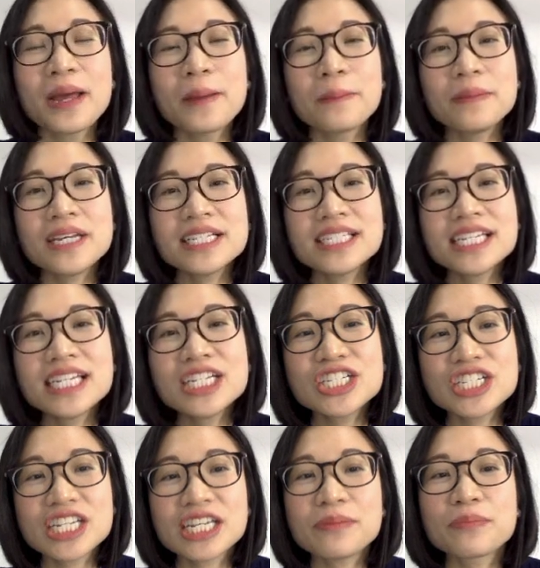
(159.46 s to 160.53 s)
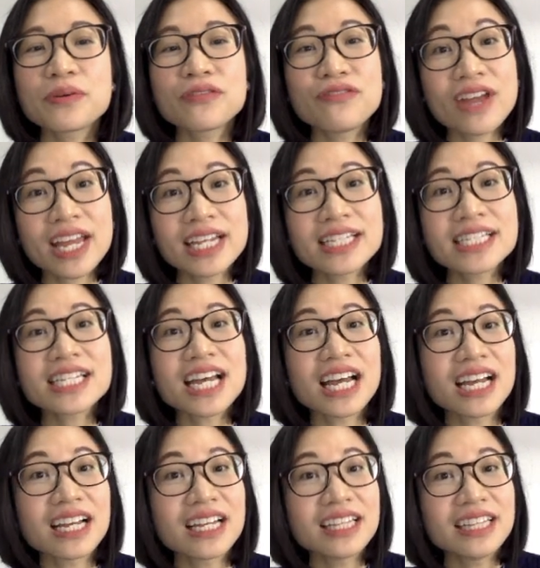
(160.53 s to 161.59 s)
BCG prevents
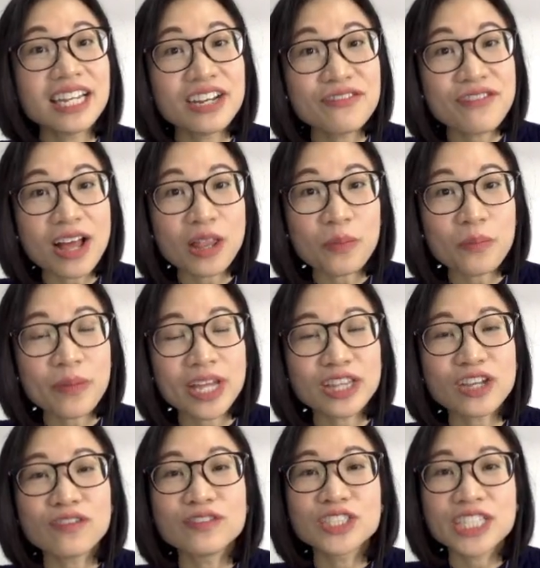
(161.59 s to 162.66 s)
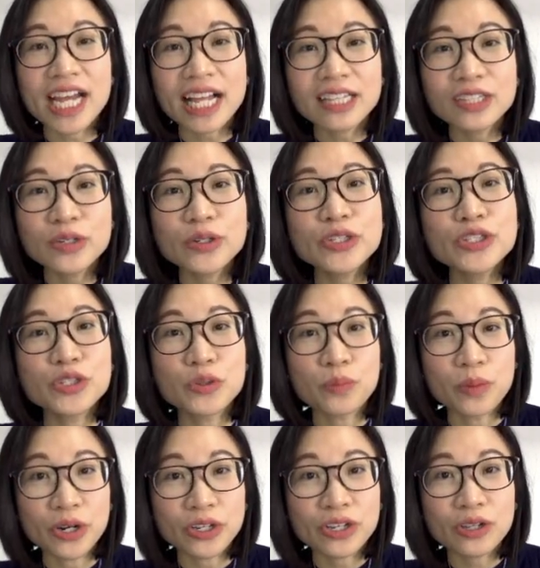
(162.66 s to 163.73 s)
the development of childhood
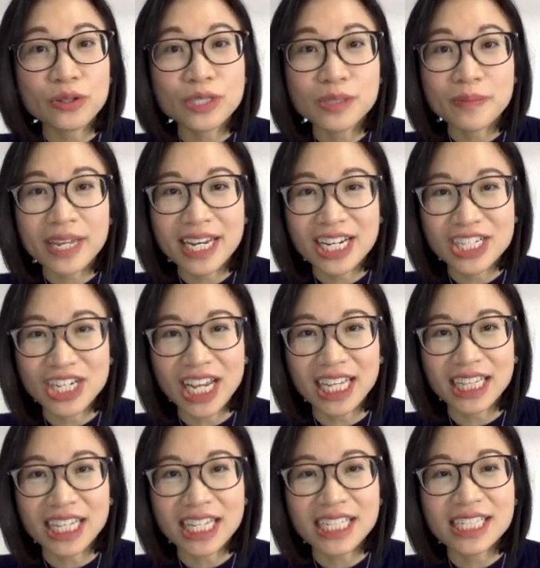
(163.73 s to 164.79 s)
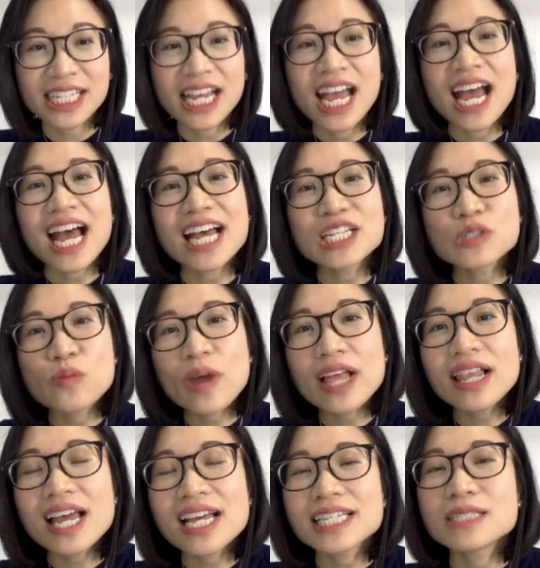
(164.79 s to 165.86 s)
tuberculosis meningitis as well
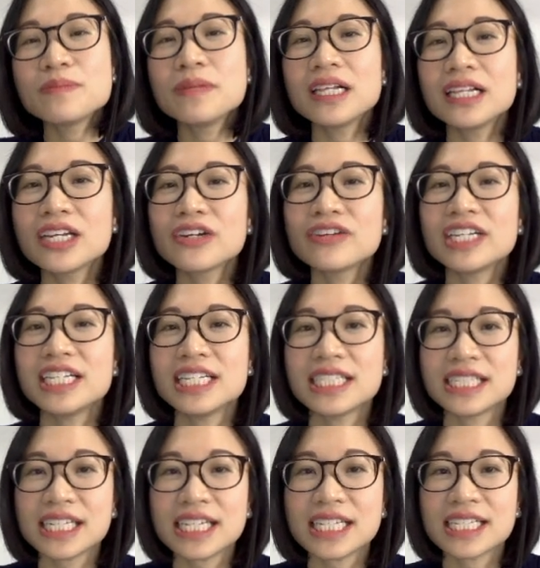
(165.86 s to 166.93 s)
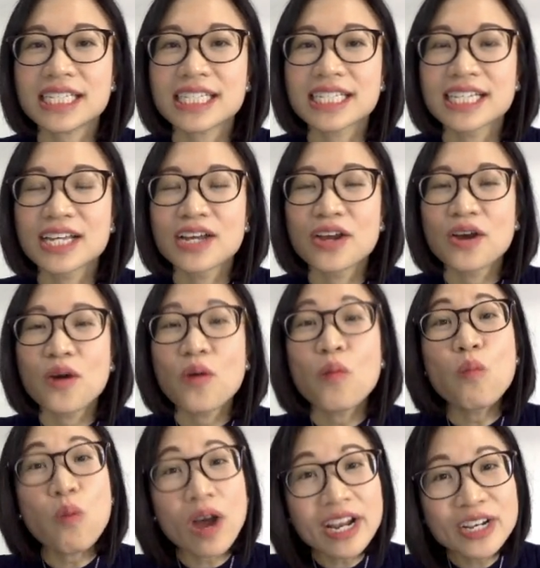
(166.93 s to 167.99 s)
as miliary disease.
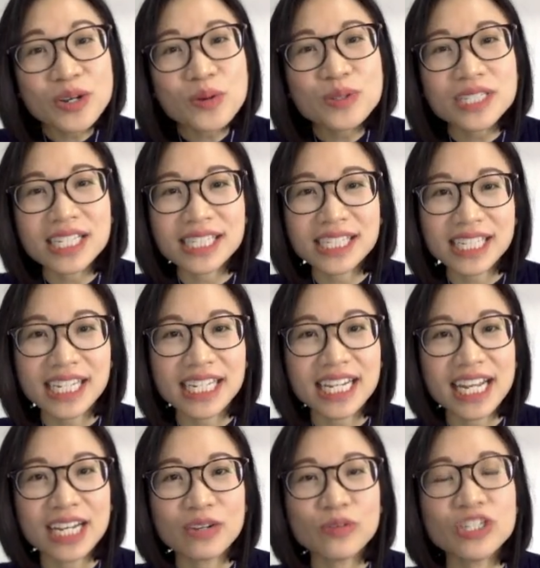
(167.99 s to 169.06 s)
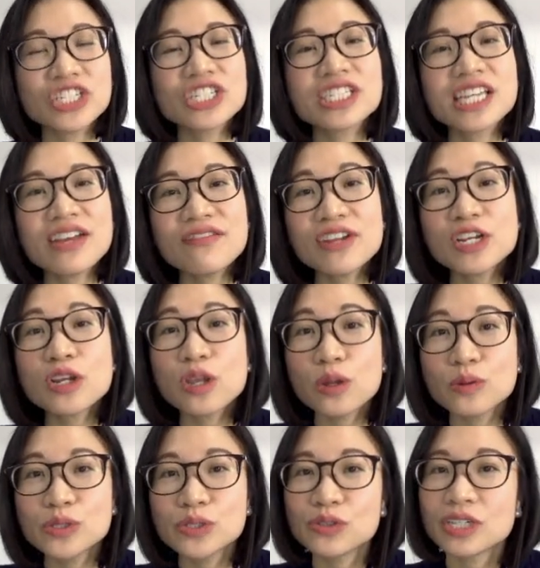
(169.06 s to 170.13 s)
One dose is needed, which is given
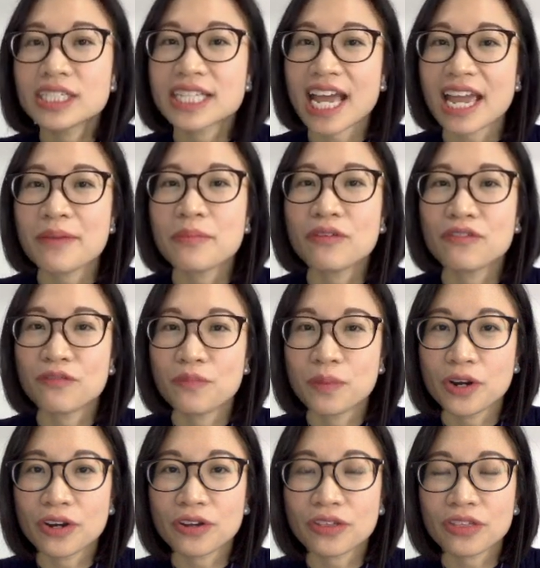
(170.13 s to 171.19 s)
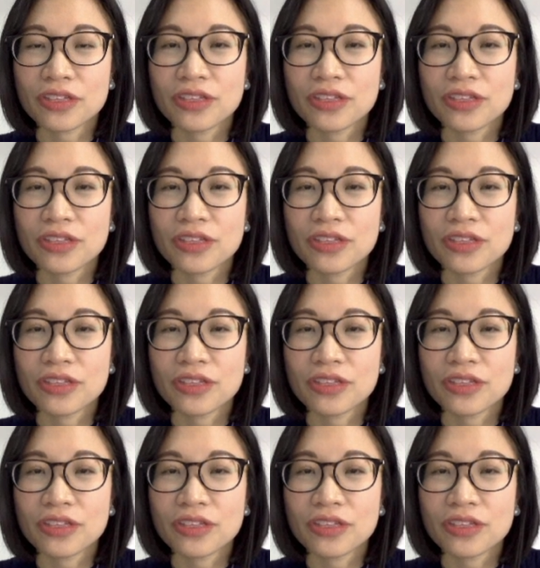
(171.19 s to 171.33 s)
close to the time of birth.